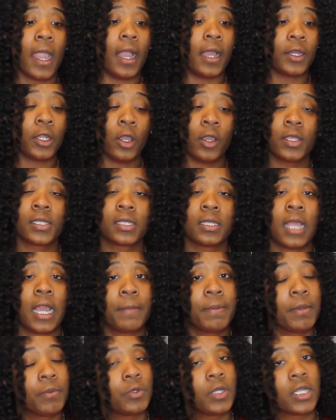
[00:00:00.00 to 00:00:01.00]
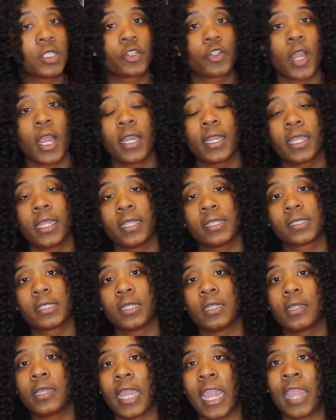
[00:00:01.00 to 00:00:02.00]
I know there's a lot of people that's trying to get
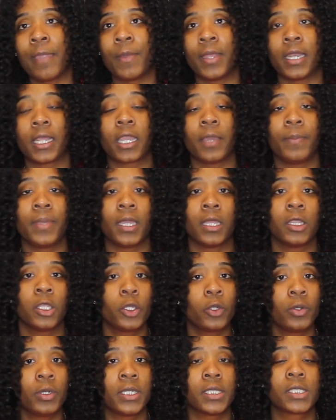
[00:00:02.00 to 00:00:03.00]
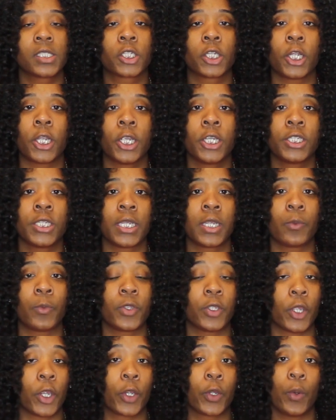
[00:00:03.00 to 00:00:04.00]
into the game, and it can be a little discouraging
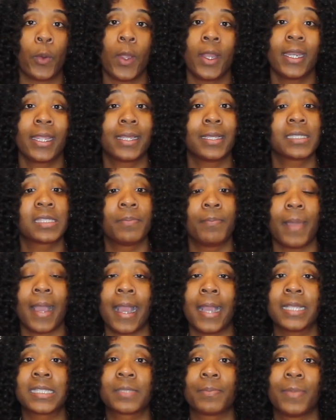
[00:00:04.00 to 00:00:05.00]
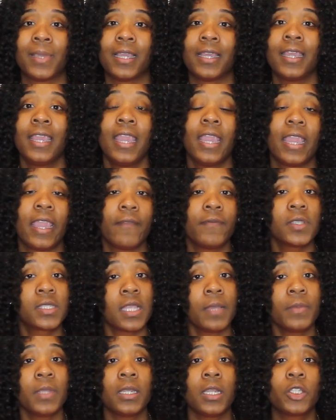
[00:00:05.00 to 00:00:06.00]
when you're going against bots, but if it's
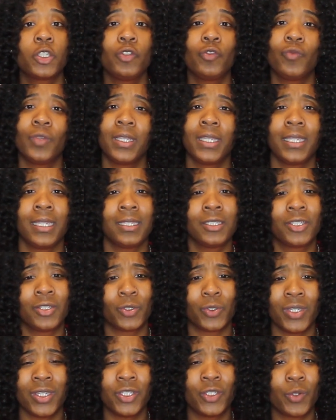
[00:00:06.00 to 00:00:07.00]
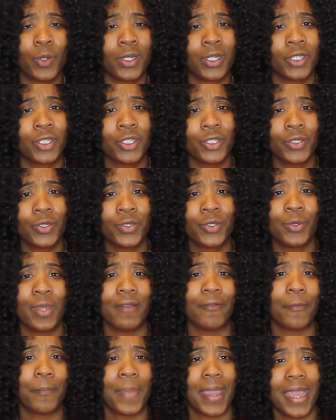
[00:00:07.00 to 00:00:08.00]
something that you really enjoy to do, you
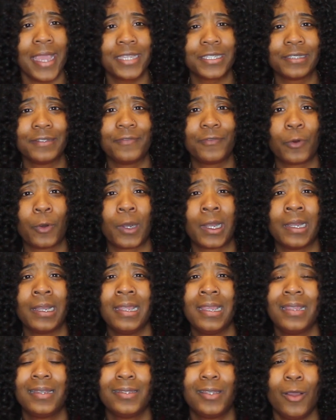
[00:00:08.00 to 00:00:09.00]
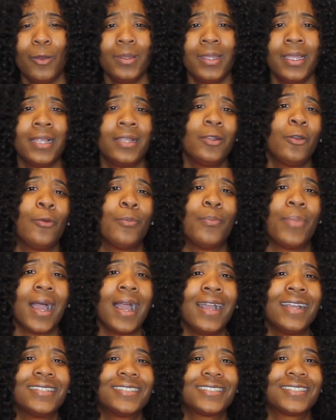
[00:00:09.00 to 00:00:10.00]
have a passion for it, don't let no
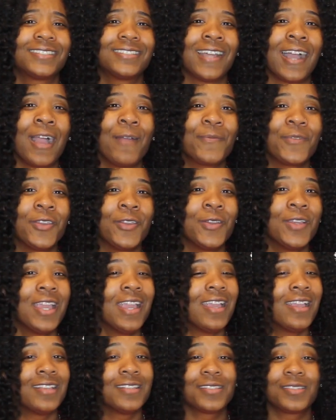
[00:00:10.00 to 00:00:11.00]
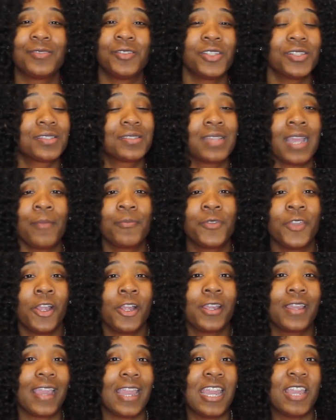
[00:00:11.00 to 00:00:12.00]
bots stop you. Just step
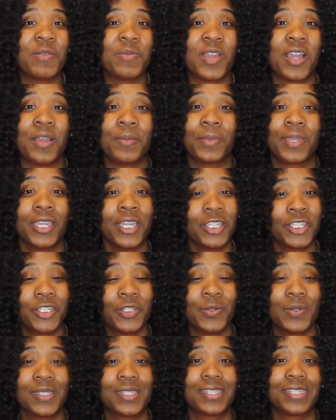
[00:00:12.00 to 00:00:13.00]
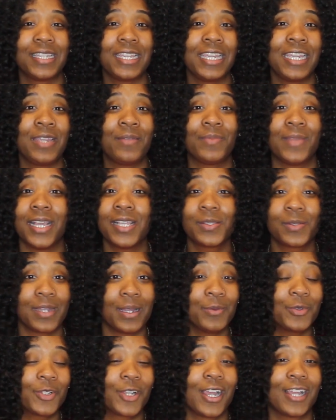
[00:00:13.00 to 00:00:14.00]
your game up. Get you a team. That's what
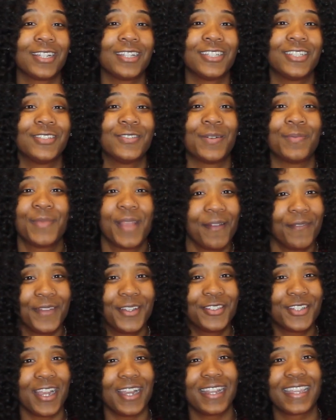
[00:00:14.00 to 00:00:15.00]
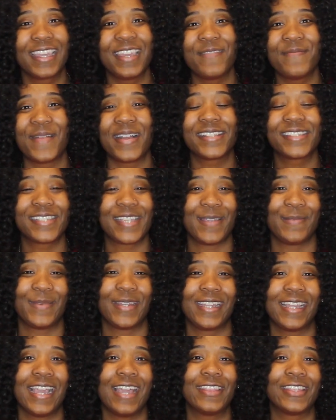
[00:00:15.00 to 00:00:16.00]
I'm trying to do. I'm definitely trying to get my team
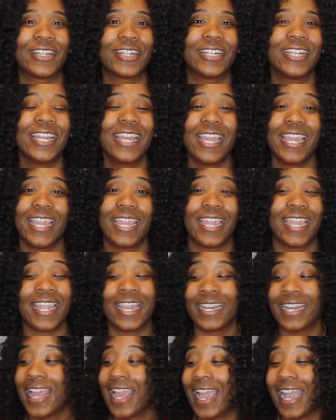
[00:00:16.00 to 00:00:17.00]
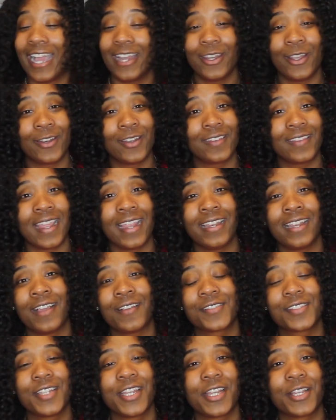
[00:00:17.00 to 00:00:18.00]
together, and I know that they
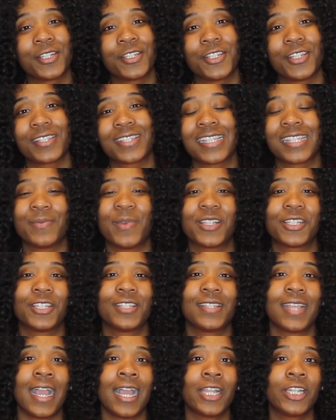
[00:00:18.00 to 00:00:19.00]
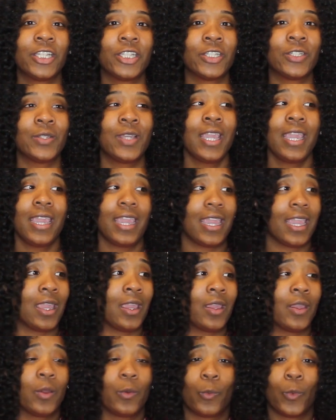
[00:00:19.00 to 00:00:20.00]
love sneakers just as much as I do,
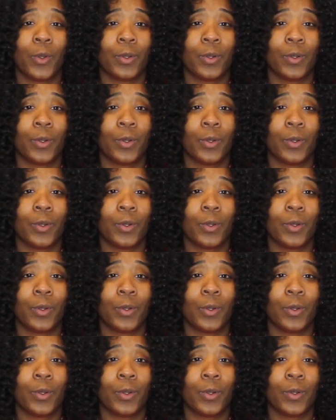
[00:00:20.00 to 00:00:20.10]
and